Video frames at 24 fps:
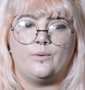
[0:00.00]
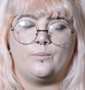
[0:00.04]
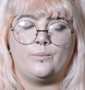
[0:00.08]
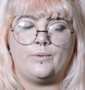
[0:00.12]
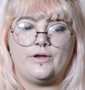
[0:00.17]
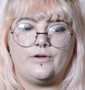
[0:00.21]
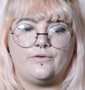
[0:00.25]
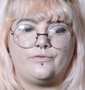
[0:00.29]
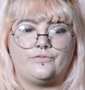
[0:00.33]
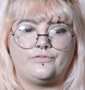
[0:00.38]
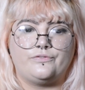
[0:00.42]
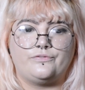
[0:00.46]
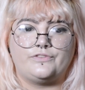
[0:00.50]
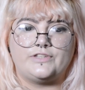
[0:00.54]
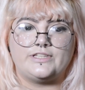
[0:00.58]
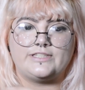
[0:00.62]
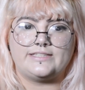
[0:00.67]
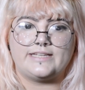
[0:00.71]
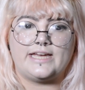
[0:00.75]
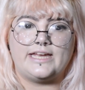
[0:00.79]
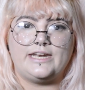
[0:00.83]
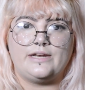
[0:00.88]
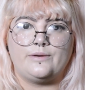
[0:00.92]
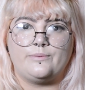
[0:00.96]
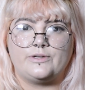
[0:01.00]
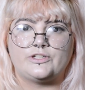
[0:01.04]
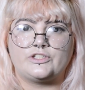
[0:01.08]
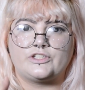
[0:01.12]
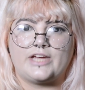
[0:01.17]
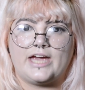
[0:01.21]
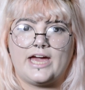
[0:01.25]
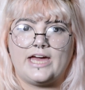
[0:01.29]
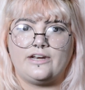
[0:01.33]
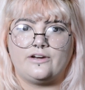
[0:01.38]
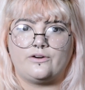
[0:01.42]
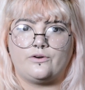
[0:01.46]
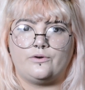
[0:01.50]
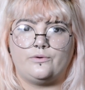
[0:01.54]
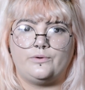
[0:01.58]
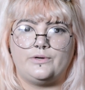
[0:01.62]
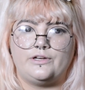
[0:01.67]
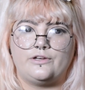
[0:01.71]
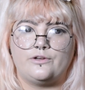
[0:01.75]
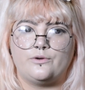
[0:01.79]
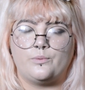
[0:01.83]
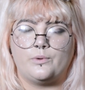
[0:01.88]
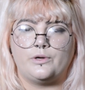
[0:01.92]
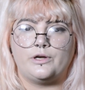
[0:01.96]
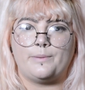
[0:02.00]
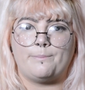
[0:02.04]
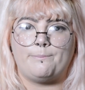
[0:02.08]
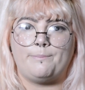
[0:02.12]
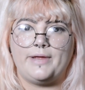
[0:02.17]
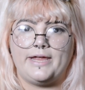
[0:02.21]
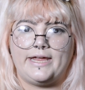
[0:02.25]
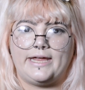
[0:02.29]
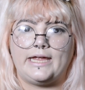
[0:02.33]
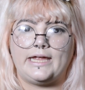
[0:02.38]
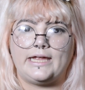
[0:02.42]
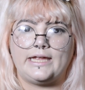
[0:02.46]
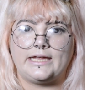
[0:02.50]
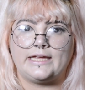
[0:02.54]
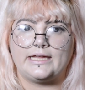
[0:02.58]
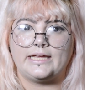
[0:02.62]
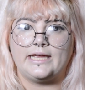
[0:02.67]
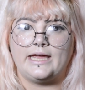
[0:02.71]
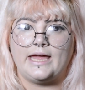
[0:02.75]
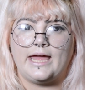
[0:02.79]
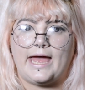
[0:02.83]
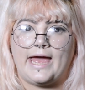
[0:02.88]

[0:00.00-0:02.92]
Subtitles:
with deciding which category you want to pick